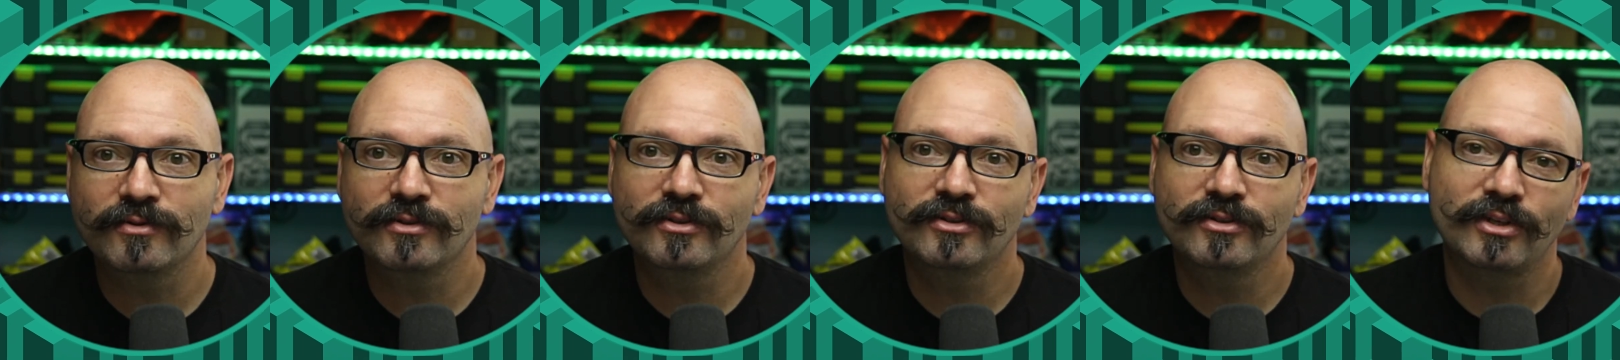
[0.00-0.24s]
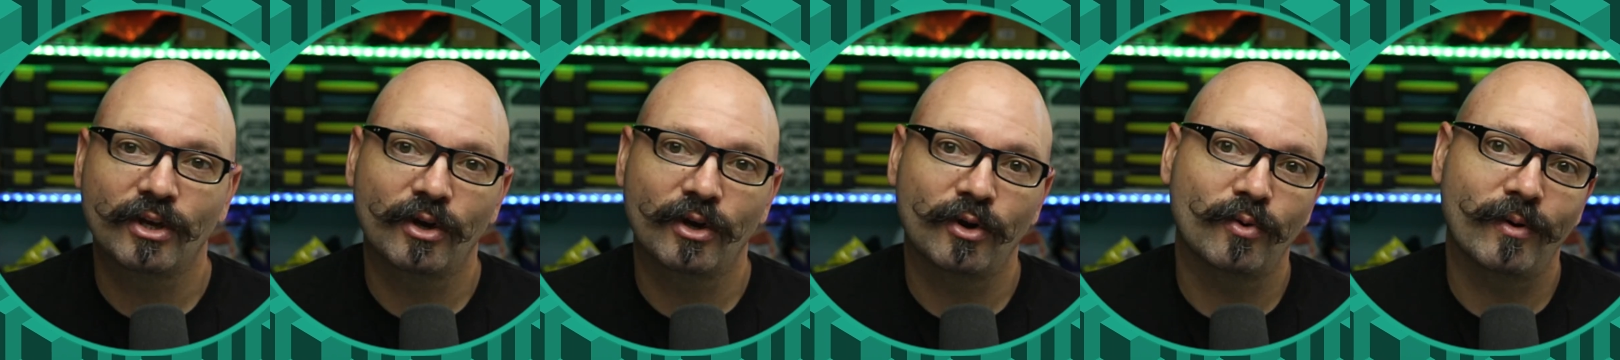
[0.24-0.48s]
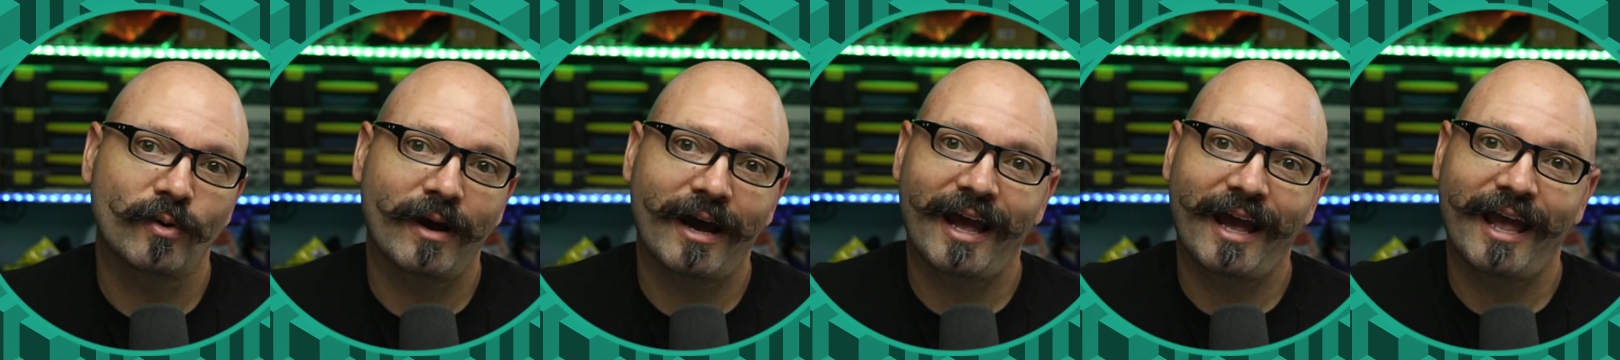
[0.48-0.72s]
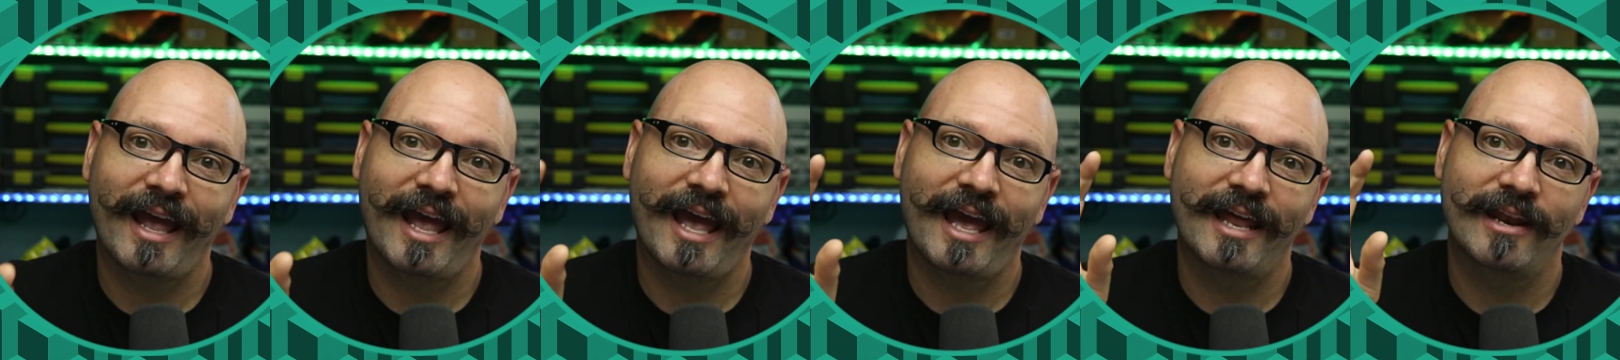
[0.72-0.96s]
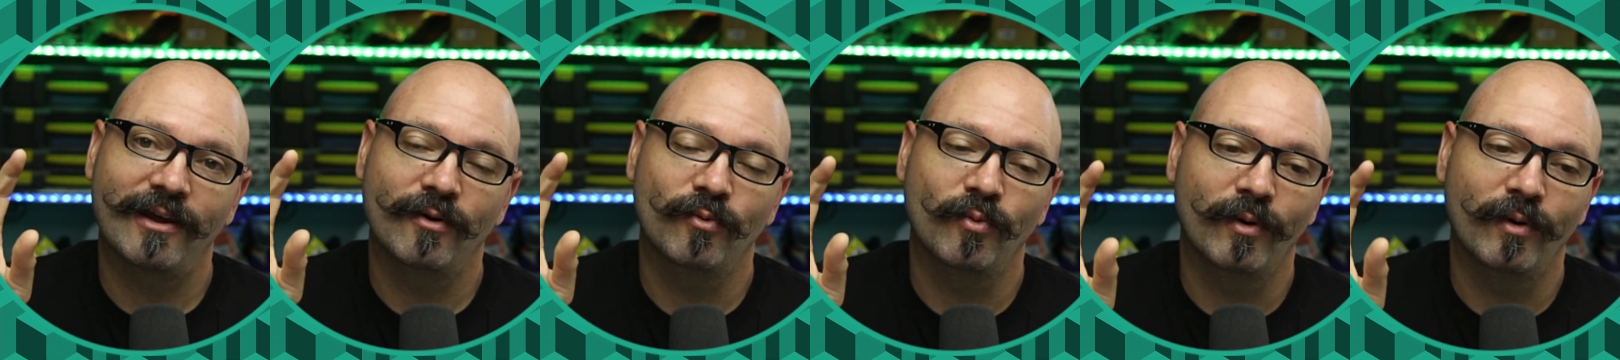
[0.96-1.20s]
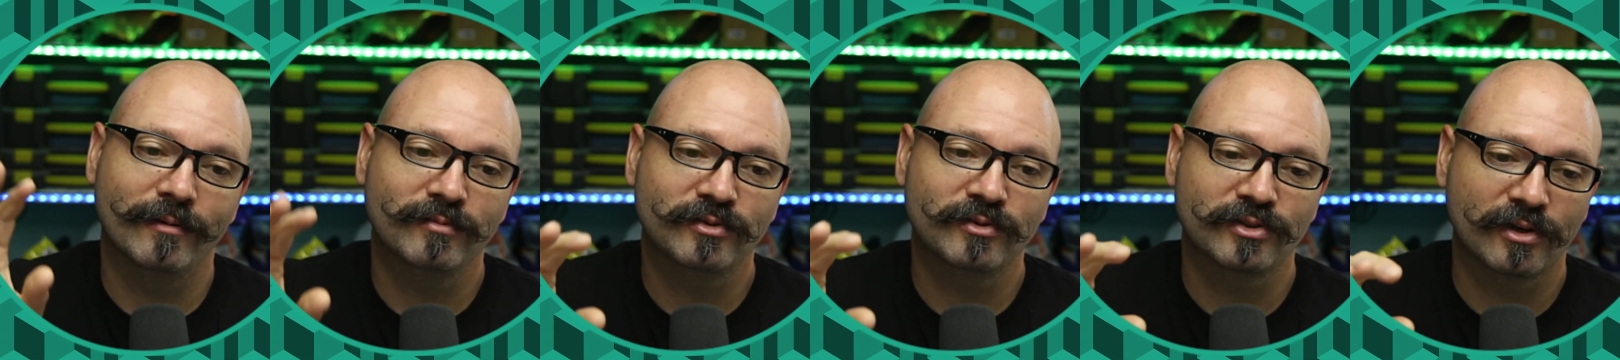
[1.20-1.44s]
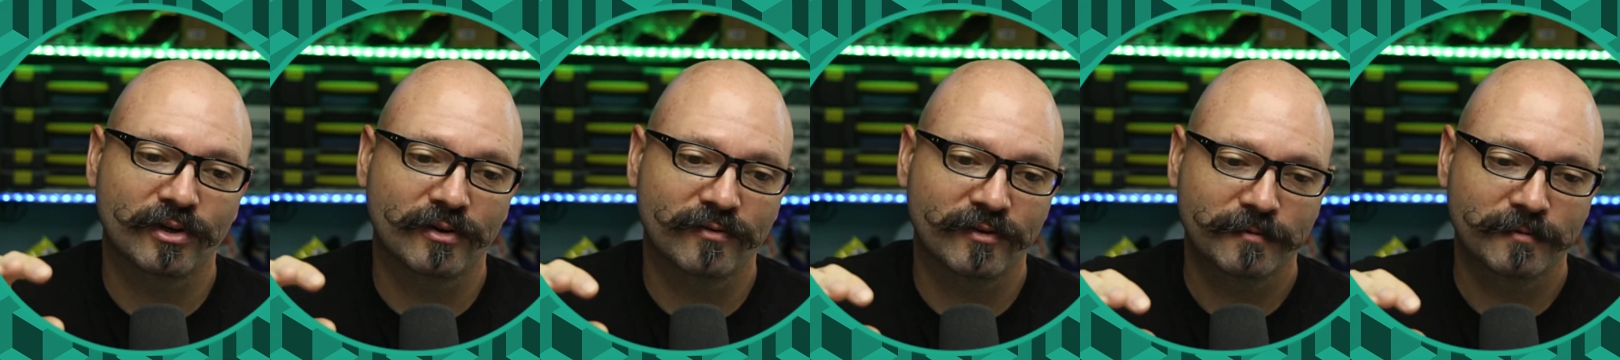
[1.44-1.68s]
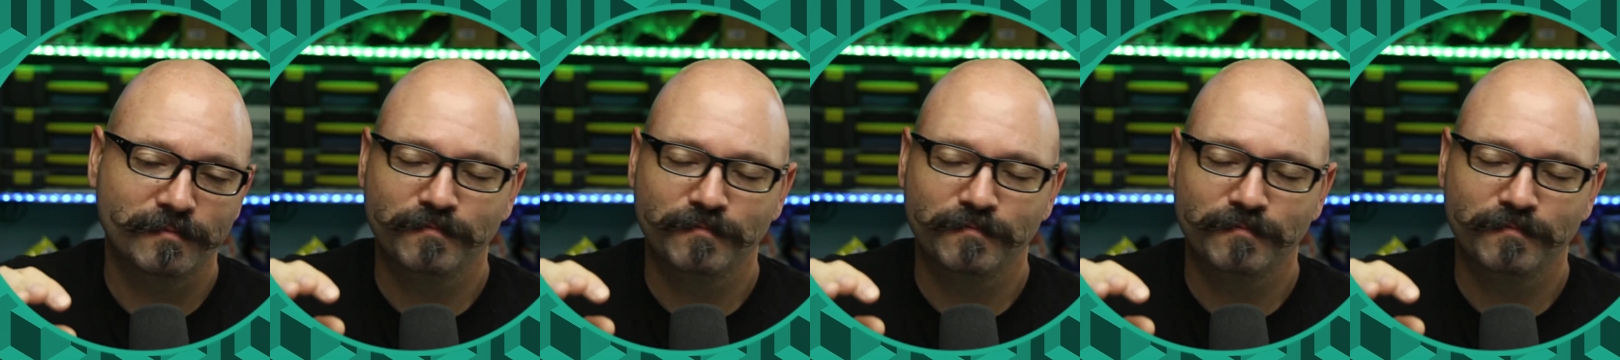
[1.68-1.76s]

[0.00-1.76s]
So I had a web server